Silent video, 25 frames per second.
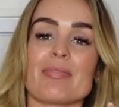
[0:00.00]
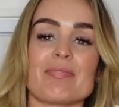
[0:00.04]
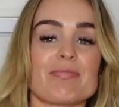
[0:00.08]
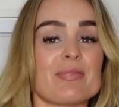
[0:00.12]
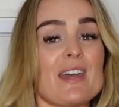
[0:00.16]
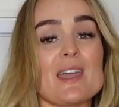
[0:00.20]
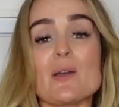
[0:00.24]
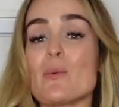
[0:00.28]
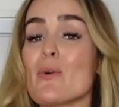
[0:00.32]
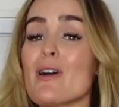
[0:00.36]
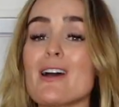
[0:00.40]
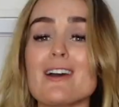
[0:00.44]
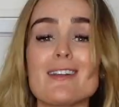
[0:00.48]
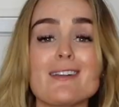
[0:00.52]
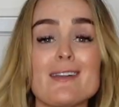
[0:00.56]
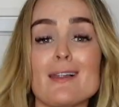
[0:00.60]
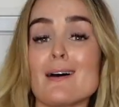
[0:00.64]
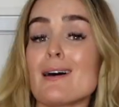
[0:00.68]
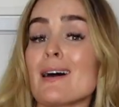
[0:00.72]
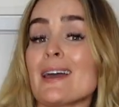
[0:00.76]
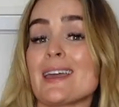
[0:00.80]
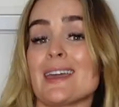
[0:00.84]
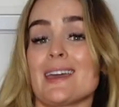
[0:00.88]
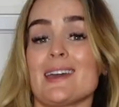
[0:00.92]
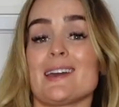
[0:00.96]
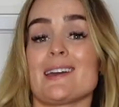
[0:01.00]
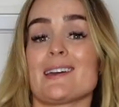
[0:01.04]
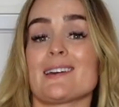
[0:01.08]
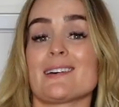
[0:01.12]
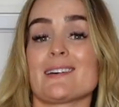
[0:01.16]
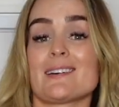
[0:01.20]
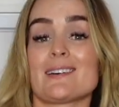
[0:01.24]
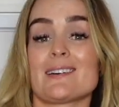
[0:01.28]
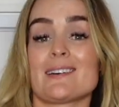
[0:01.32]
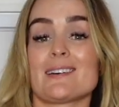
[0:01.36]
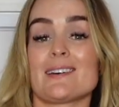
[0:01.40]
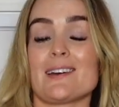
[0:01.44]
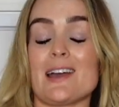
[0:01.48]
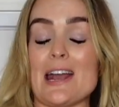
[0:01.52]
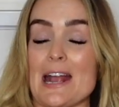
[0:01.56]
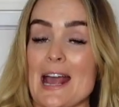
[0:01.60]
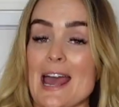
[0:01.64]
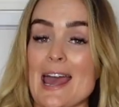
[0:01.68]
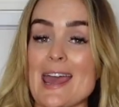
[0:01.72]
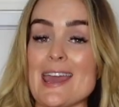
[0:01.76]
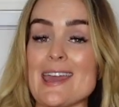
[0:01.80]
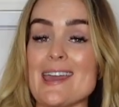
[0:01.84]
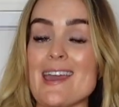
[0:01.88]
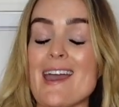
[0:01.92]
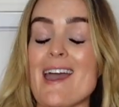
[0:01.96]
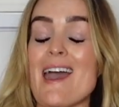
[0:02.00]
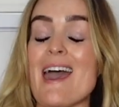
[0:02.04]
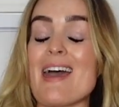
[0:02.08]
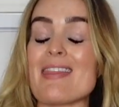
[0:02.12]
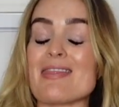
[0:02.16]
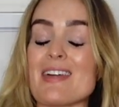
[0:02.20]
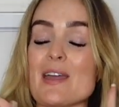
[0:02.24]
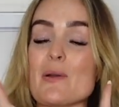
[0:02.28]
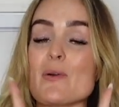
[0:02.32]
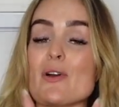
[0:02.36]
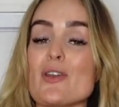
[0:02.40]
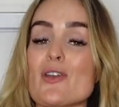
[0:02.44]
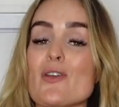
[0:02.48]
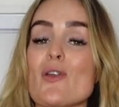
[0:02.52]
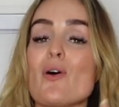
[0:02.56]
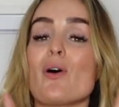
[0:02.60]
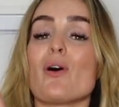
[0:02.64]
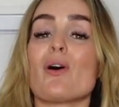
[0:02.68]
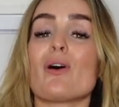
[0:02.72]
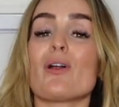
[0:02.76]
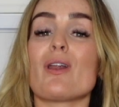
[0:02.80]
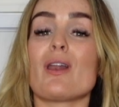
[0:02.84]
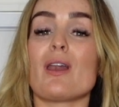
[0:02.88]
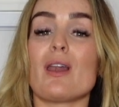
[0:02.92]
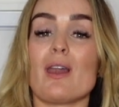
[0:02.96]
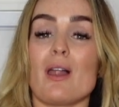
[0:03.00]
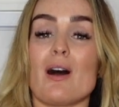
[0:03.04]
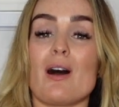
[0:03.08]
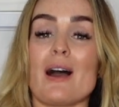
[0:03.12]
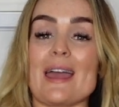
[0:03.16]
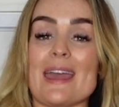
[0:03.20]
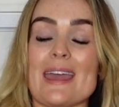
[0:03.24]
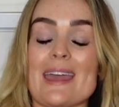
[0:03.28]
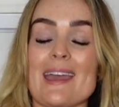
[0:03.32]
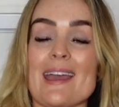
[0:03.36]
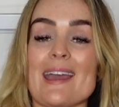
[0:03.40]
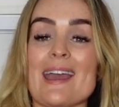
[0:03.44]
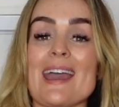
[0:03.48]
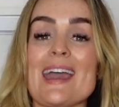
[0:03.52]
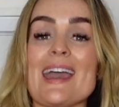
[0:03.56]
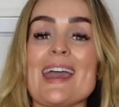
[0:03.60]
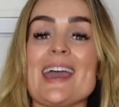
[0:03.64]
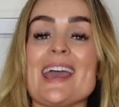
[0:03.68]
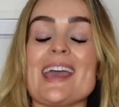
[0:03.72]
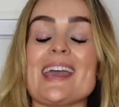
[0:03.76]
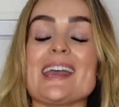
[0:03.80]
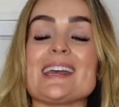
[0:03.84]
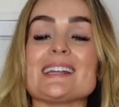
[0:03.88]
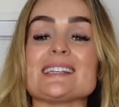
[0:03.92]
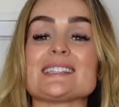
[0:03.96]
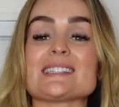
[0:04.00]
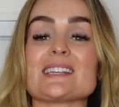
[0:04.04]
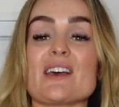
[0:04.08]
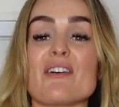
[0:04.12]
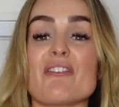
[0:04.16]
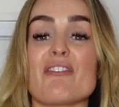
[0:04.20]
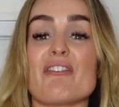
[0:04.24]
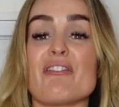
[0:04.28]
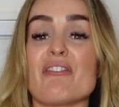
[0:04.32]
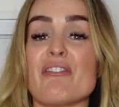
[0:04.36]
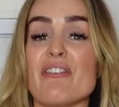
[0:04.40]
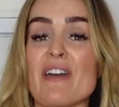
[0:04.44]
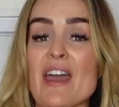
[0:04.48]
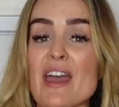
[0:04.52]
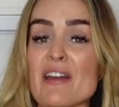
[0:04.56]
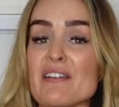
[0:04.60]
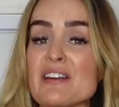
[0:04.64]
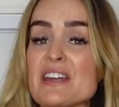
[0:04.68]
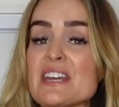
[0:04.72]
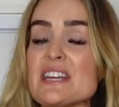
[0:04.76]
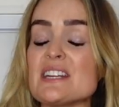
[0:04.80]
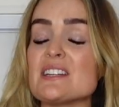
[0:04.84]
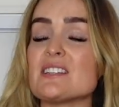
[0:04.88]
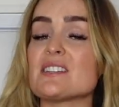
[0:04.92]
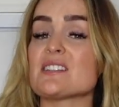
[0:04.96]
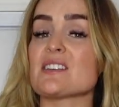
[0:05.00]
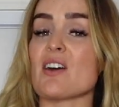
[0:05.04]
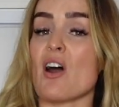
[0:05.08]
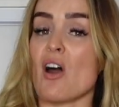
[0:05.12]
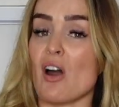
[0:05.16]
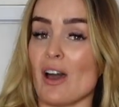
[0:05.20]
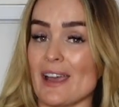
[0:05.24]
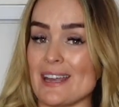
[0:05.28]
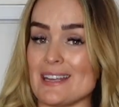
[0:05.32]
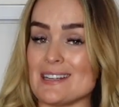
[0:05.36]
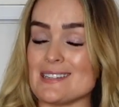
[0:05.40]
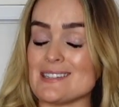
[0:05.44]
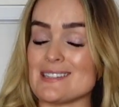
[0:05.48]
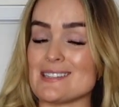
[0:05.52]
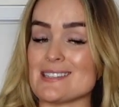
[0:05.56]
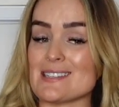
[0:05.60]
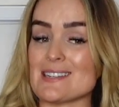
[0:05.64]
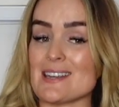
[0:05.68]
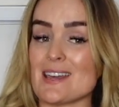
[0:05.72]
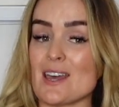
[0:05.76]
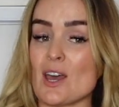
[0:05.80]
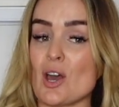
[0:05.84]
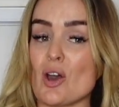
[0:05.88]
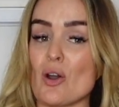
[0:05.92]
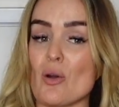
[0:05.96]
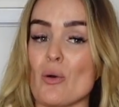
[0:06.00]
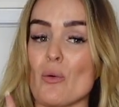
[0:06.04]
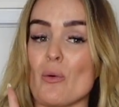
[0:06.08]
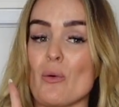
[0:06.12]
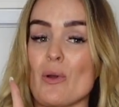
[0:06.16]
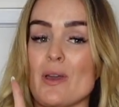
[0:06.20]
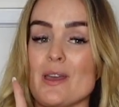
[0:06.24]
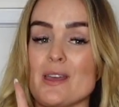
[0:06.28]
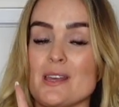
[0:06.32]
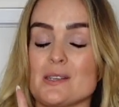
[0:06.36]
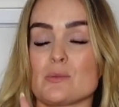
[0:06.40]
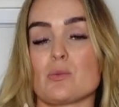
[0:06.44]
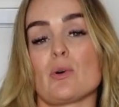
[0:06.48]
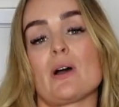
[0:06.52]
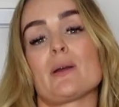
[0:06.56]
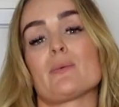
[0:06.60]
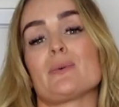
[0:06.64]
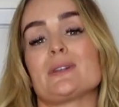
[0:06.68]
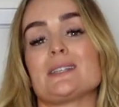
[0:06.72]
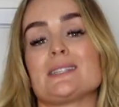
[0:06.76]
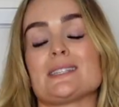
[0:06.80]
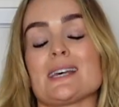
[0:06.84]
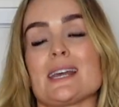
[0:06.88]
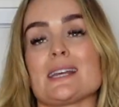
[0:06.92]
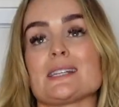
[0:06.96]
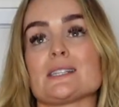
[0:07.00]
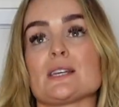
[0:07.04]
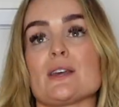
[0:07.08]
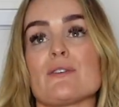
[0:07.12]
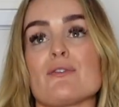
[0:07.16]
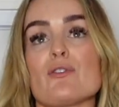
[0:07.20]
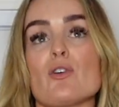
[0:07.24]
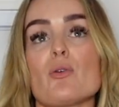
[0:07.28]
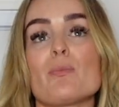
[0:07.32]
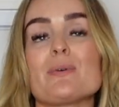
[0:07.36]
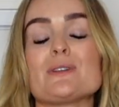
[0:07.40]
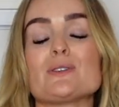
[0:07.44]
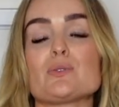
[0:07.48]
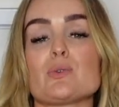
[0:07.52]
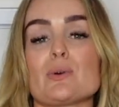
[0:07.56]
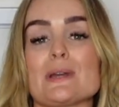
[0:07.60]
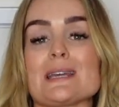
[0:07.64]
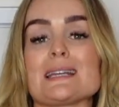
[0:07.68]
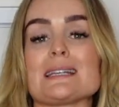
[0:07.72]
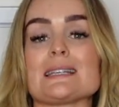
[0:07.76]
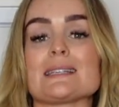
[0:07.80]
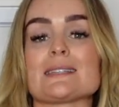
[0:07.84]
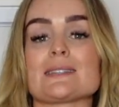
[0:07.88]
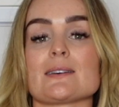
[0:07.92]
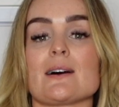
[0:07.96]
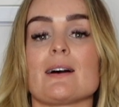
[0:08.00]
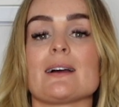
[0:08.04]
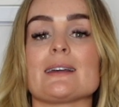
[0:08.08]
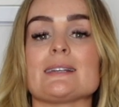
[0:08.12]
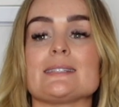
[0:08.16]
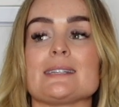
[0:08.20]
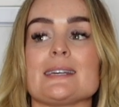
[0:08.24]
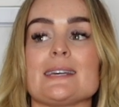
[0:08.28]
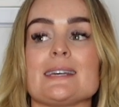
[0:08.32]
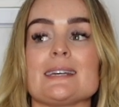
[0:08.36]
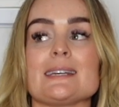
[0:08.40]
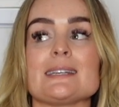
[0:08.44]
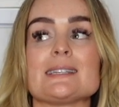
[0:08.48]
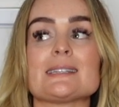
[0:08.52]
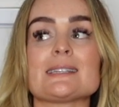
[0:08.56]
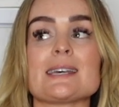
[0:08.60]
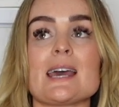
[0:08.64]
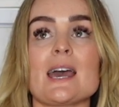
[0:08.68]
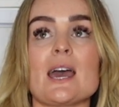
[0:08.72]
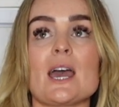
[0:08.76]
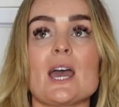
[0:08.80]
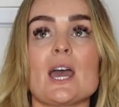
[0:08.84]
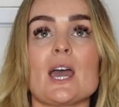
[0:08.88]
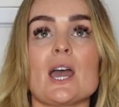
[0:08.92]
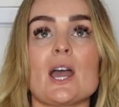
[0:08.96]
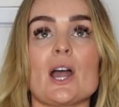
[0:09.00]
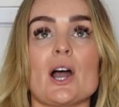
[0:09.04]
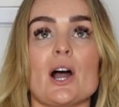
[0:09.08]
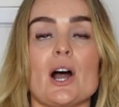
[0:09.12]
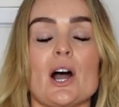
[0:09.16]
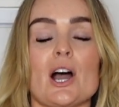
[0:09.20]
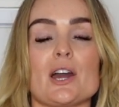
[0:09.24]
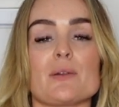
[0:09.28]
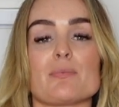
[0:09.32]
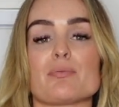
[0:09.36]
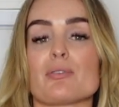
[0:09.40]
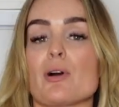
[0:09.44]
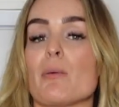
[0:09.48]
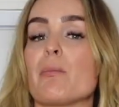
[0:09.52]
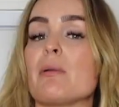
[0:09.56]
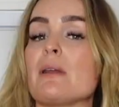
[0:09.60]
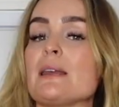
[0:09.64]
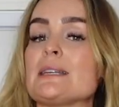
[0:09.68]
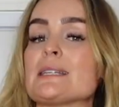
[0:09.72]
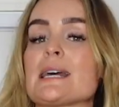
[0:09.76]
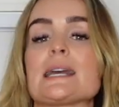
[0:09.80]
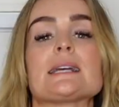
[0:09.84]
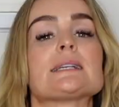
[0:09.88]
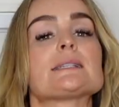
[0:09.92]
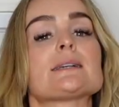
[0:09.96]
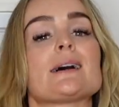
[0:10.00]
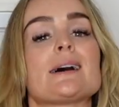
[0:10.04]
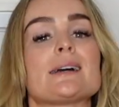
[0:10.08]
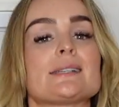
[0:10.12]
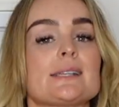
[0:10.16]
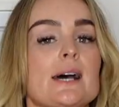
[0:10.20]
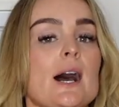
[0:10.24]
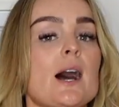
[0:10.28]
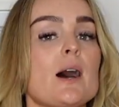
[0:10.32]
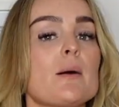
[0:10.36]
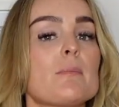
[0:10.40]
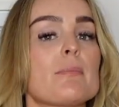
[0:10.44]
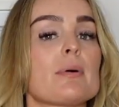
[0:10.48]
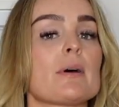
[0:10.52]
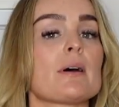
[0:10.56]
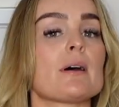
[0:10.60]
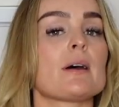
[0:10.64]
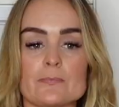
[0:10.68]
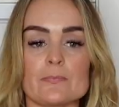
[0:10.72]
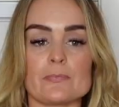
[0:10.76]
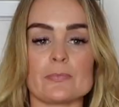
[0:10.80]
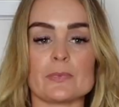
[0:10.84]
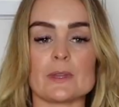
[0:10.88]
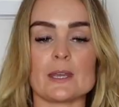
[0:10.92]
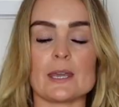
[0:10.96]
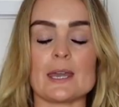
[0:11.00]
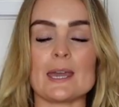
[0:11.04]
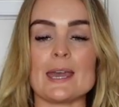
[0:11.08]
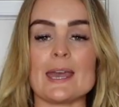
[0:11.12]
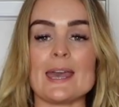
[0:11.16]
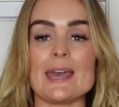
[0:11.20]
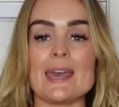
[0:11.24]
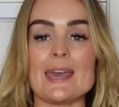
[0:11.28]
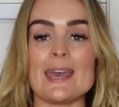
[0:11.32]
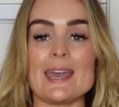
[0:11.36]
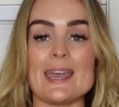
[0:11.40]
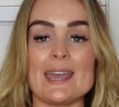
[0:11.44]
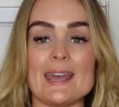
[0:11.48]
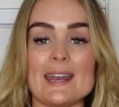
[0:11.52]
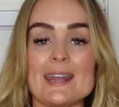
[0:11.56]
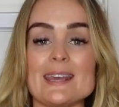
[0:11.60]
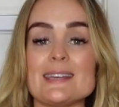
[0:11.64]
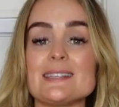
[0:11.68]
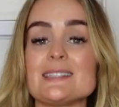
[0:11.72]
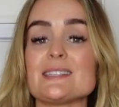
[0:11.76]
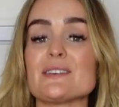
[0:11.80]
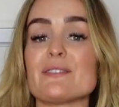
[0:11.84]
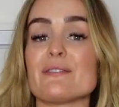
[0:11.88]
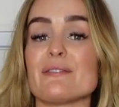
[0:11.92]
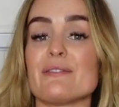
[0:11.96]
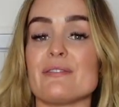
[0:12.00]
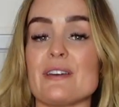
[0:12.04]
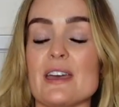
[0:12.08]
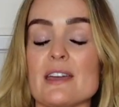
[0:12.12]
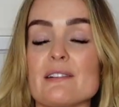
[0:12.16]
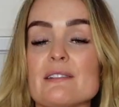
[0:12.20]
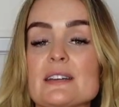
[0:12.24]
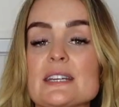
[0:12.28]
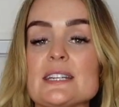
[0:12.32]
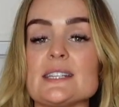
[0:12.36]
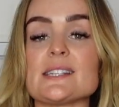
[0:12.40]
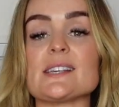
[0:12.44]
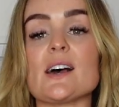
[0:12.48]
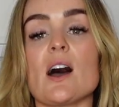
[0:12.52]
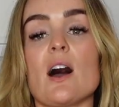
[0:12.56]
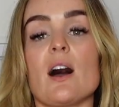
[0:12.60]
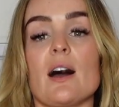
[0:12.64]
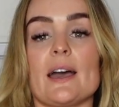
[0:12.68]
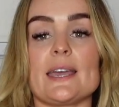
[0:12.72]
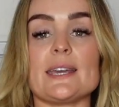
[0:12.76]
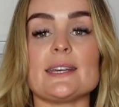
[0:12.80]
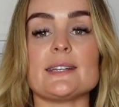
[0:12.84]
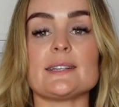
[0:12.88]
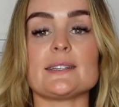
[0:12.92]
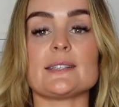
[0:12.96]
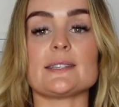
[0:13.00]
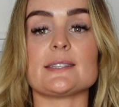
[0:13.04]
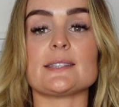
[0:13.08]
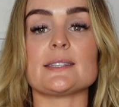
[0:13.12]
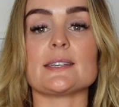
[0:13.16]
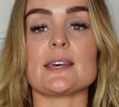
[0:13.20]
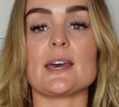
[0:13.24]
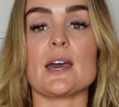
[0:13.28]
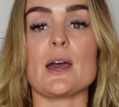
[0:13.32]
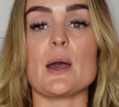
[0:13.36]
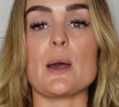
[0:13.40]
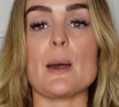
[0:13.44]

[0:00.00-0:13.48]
They weren't lying, okay? They were not lying. It's very tight, is what I would say. So if you're between sizes, I'd probably say size up. It is very tight,